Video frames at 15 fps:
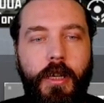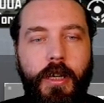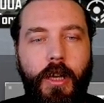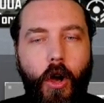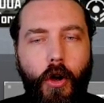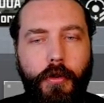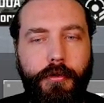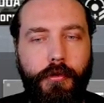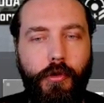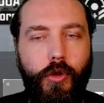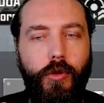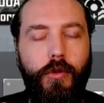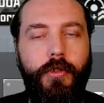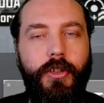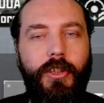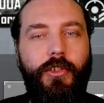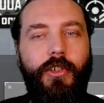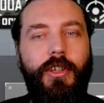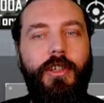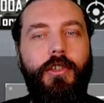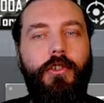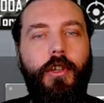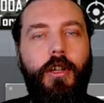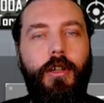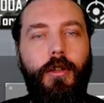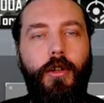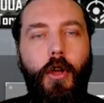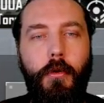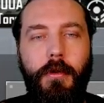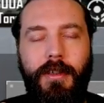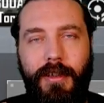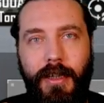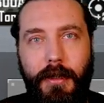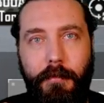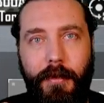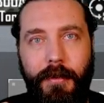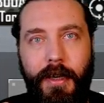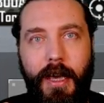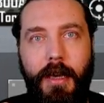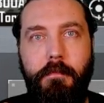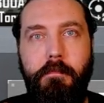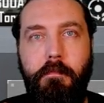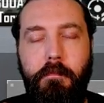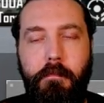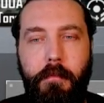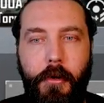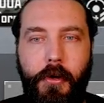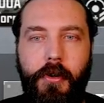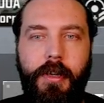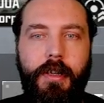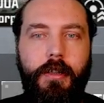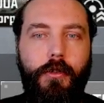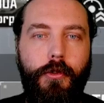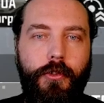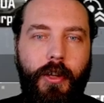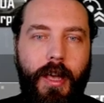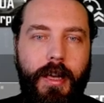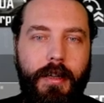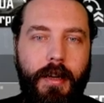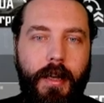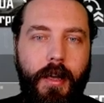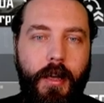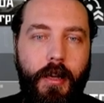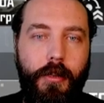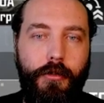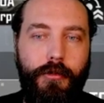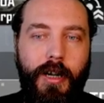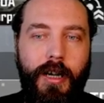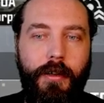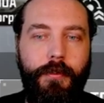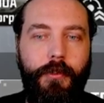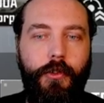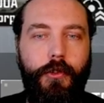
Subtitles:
Overall, this is a lower DPM, but it does add aircraft.